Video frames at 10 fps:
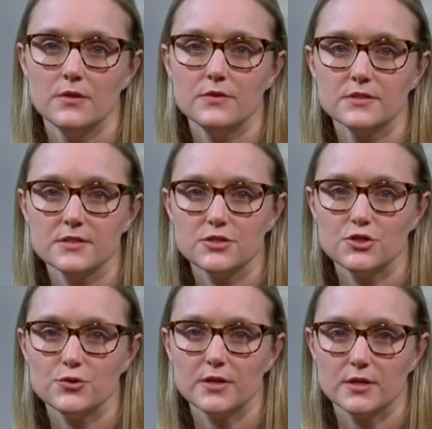This is
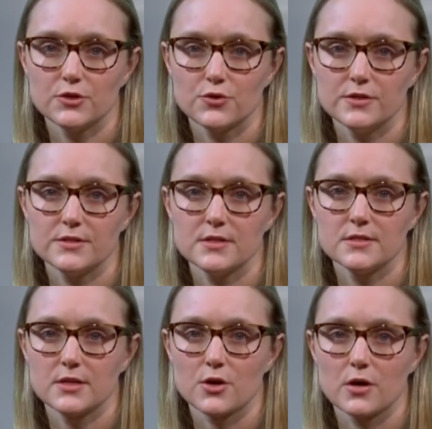due to
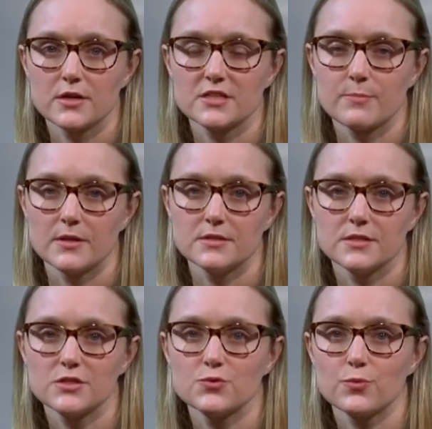increases in our
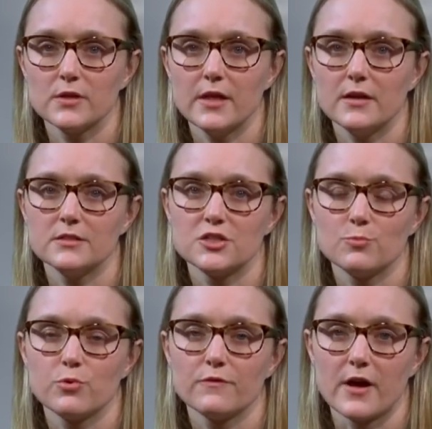expenses related
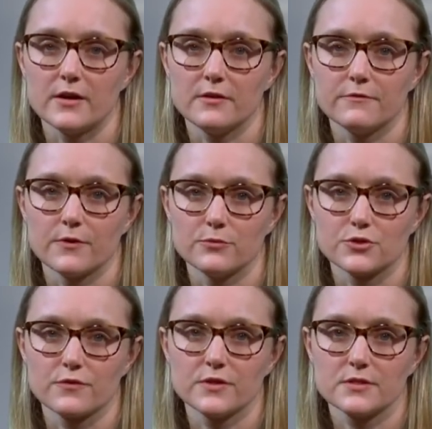to providing phone
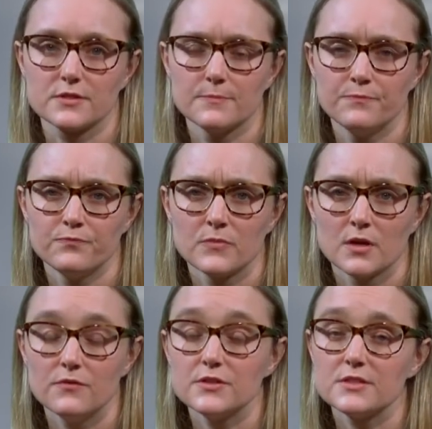service.
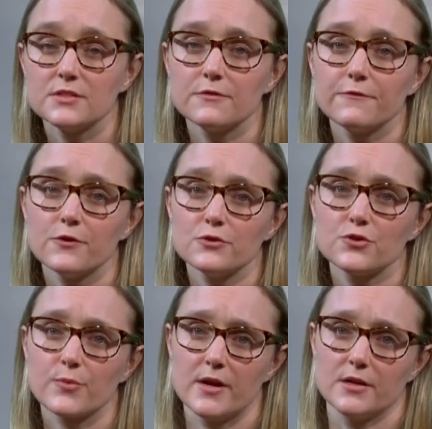This is the
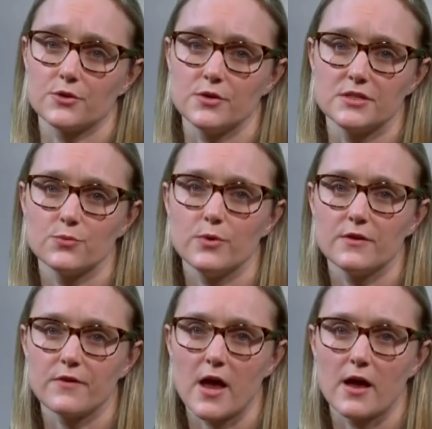first rate increase we
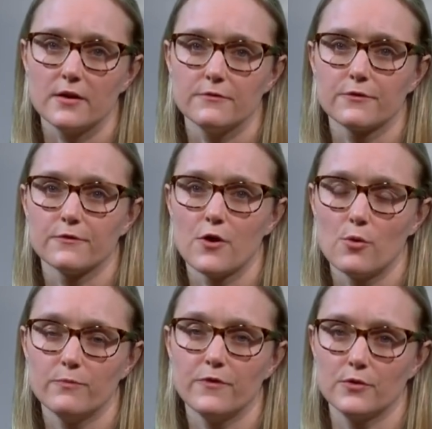have had for
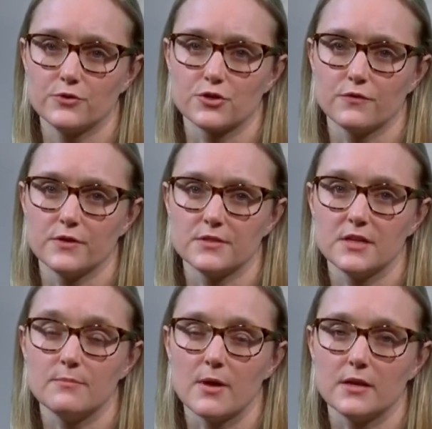home phone service
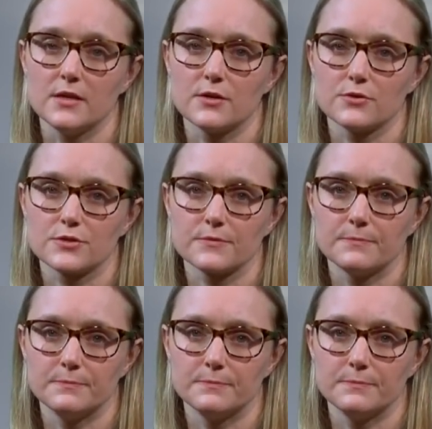in many years.